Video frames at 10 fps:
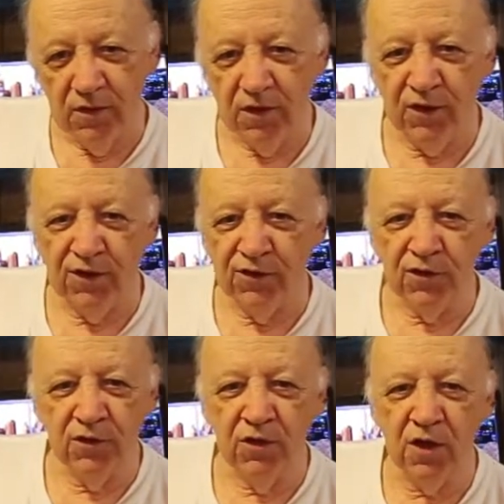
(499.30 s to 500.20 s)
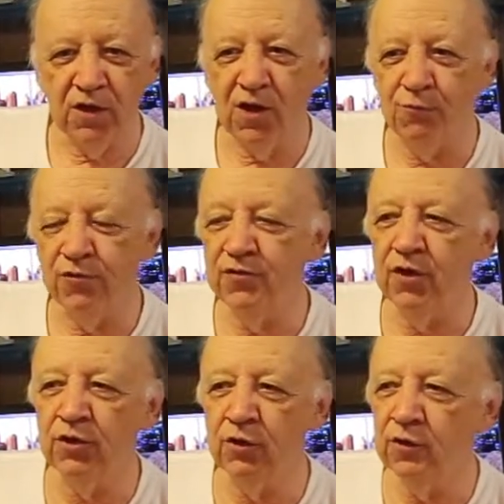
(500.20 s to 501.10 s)
and I've got a couple
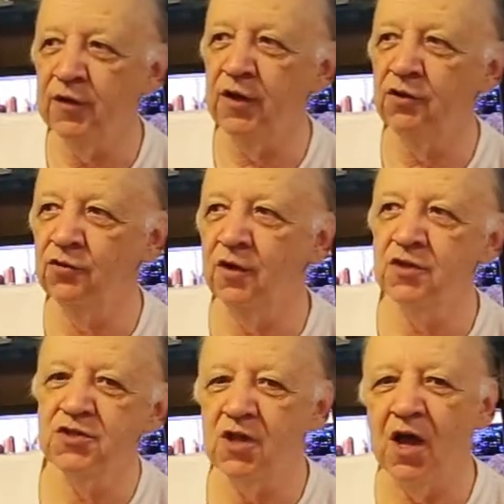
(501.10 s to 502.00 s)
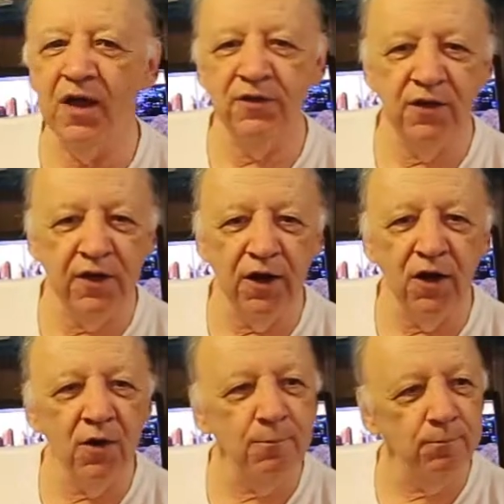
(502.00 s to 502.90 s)
fun little things on the side
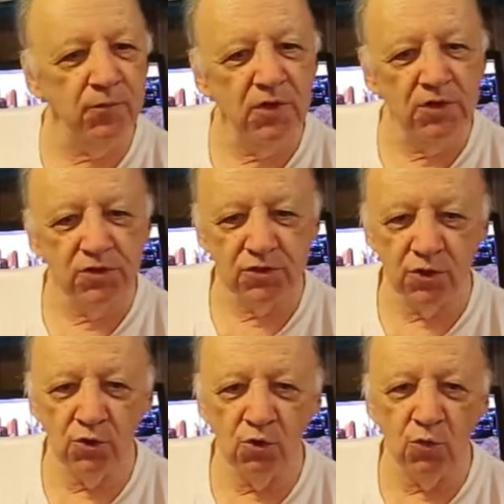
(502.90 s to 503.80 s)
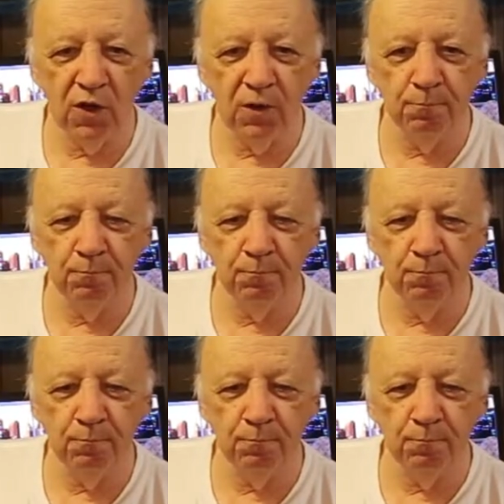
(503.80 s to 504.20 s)
there, so